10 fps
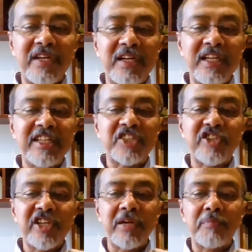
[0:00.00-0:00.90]

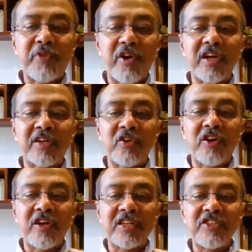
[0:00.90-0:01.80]
industrial product or
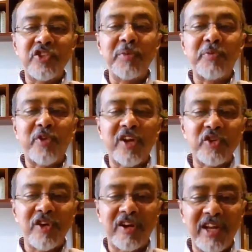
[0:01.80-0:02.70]
a consumer product
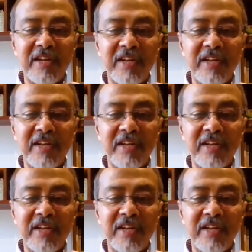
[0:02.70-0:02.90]
you are in.